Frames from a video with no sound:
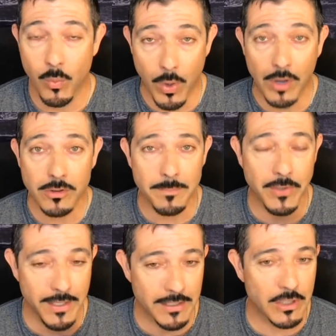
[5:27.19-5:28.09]
Welcome
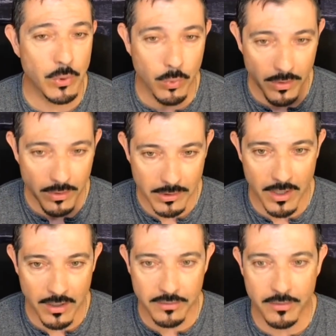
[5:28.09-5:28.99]
to the new
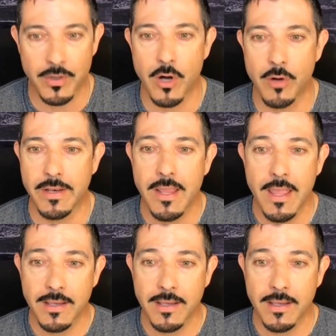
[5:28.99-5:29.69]
laws of COVID.